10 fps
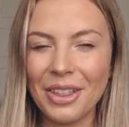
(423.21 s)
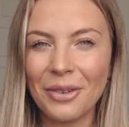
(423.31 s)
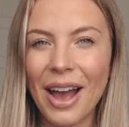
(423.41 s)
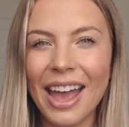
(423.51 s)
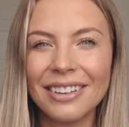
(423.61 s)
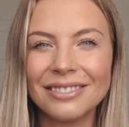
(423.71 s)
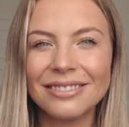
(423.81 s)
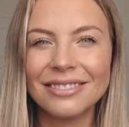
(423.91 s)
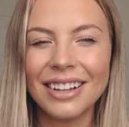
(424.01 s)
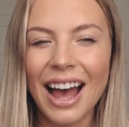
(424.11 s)
Either way,
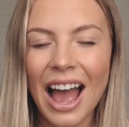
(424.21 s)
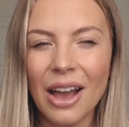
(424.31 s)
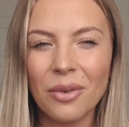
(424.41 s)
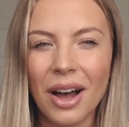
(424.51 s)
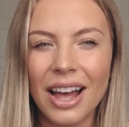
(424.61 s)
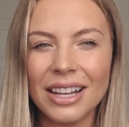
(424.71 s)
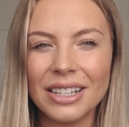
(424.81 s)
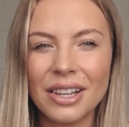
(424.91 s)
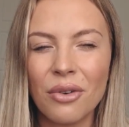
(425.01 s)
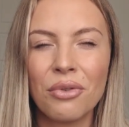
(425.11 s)
I
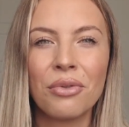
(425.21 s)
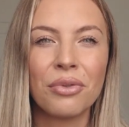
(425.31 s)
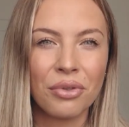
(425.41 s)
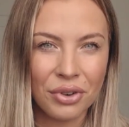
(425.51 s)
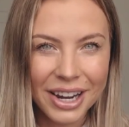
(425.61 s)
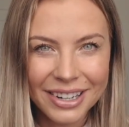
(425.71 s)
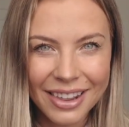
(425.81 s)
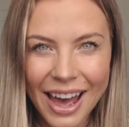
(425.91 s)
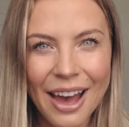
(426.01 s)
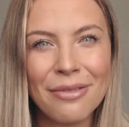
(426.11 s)
was
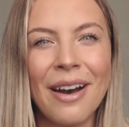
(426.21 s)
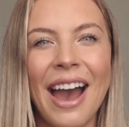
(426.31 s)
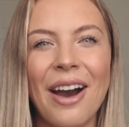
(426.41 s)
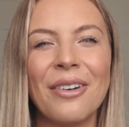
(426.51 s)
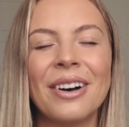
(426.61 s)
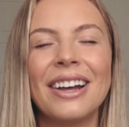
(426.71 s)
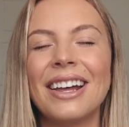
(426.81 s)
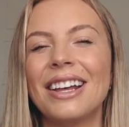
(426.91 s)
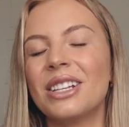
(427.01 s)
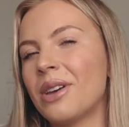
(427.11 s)
freaked the F out.
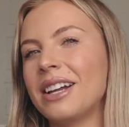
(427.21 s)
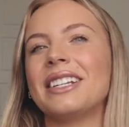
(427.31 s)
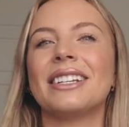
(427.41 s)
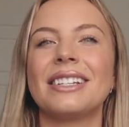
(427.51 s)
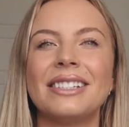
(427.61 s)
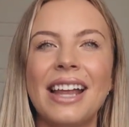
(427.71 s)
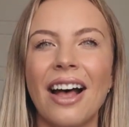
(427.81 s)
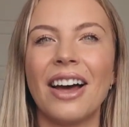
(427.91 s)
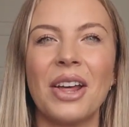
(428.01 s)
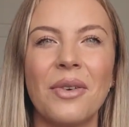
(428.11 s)
So I didn't
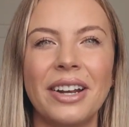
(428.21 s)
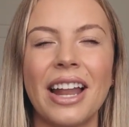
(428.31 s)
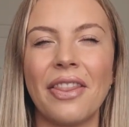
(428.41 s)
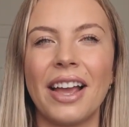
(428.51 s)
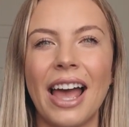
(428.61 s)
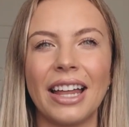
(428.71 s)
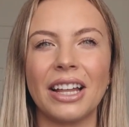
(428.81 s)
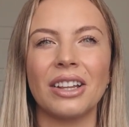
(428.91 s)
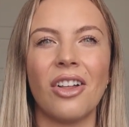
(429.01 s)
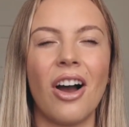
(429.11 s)
tell anyone, nothing. I
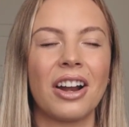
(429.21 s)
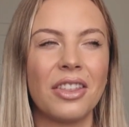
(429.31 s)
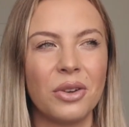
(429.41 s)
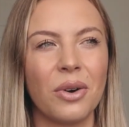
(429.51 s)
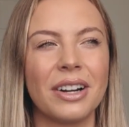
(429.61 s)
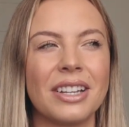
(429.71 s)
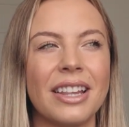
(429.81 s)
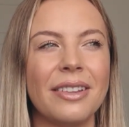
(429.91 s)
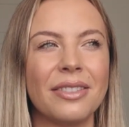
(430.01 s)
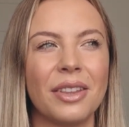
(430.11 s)
like locked the door to
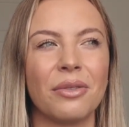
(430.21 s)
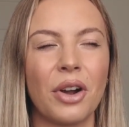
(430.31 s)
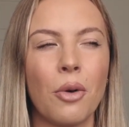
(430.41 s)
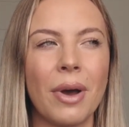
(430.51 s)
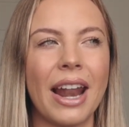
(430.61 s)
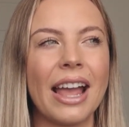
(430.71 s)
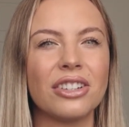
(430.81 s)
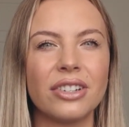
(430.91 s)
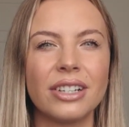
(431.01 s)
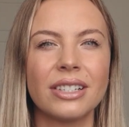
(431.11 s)
like the room and I
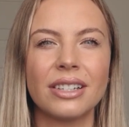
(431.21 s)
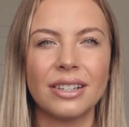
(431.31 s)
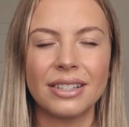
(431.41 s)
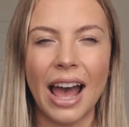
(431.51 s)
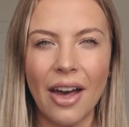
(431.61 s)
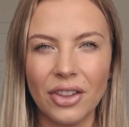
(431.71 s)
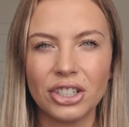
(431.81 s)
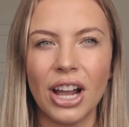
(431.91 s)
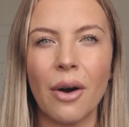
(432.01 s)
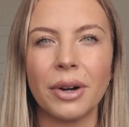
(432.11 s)
just sat in the
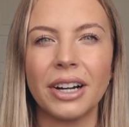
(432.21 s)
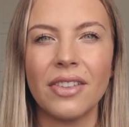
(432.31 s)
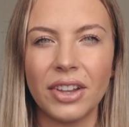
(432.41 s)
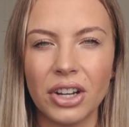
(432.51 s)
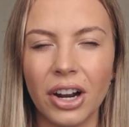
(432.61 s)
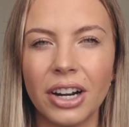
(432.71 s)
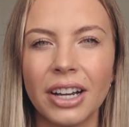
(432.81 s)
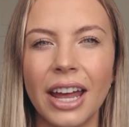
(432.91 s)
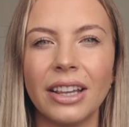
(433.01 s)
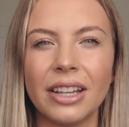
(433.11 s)
shower in the
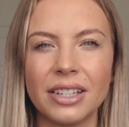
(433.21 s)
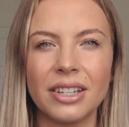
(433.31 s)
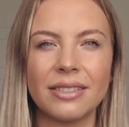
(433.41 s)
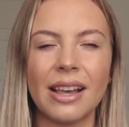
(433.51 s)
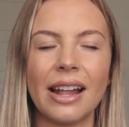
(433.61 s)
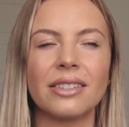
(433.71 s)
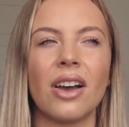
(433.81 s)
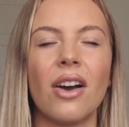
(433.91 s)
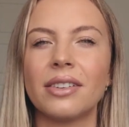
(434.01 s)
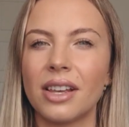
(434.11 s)
dark and listened to sad
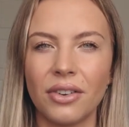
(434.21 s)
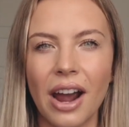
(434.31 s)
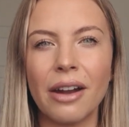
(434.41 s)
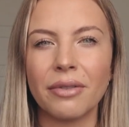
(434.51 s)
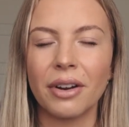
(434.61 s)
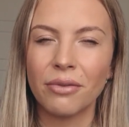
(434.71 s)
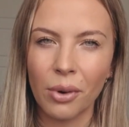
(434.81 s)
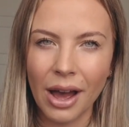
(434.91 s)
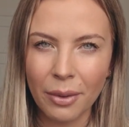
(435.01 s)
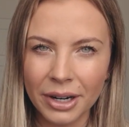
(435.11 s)
songs and cried for a
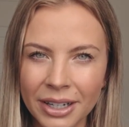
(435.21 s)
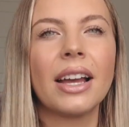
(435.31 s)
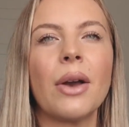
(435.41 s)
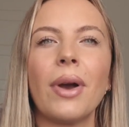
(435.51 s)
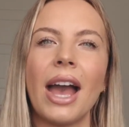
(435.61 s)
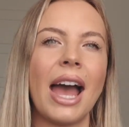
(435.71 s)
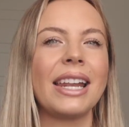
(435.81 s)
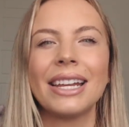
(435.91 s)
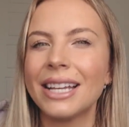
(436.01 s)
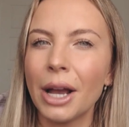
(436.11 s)
full hour. Okay, wait, I
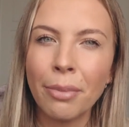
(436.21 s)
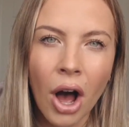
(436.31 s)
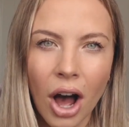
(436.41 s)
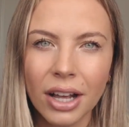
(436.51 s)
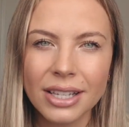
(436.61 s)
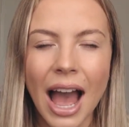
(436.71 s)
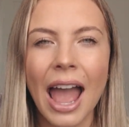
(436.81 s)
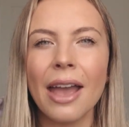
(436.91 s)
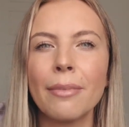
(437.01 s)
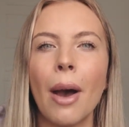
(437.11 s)
need to take a pause.
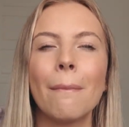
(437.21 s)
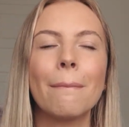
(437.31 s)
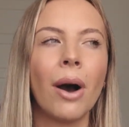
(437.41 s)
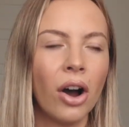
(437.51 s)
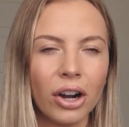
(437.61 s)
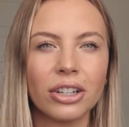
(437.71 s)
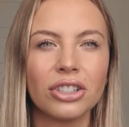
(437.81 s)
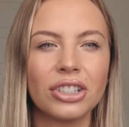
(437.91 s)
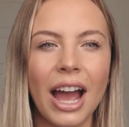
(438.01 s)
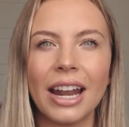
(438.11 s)
I am
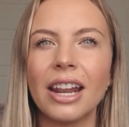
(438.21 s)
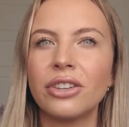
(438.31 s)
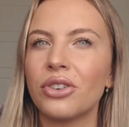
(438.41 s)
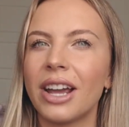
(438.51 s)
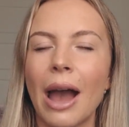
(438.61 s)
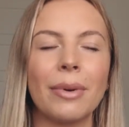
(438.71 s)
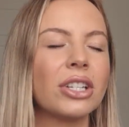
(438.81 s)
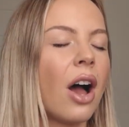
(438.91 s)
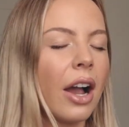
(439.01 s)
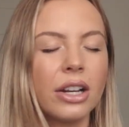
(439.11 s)
parched. I need a drink. I've been
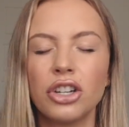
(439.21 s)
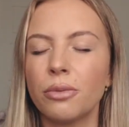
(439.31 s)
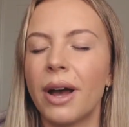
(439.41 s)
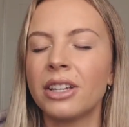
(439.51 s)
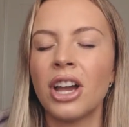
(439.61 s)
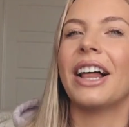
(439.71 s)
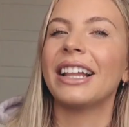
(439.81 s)
talking too much.